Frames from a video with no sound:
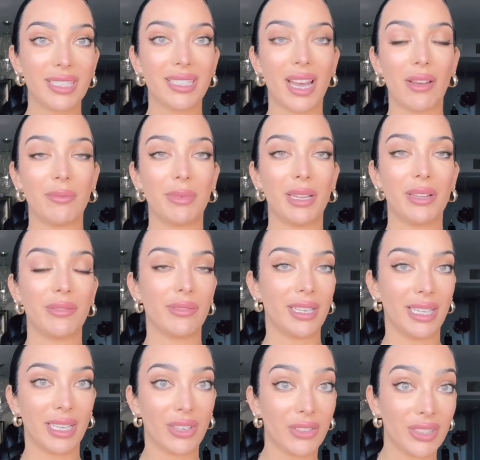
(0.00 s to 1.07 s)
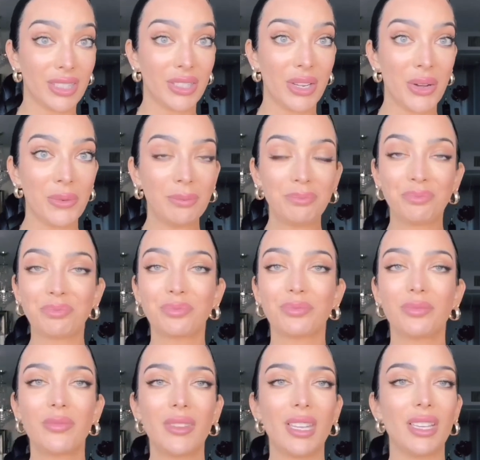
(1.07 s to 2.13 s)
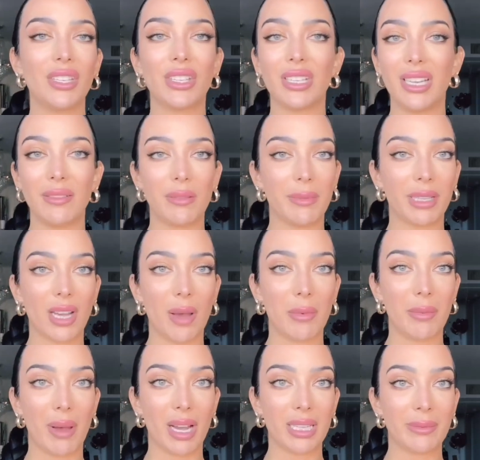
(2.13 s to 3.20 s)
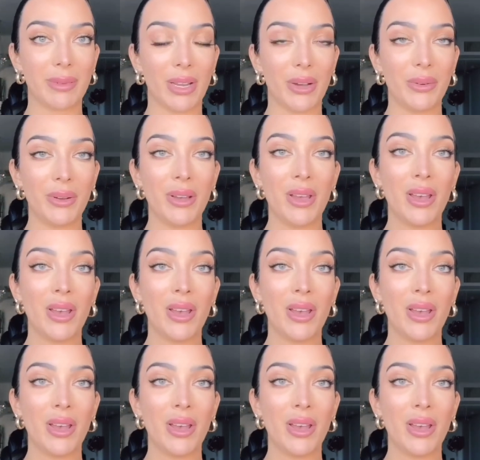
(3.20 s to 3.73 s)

That would be really good to know. You can leave them in the comment box below.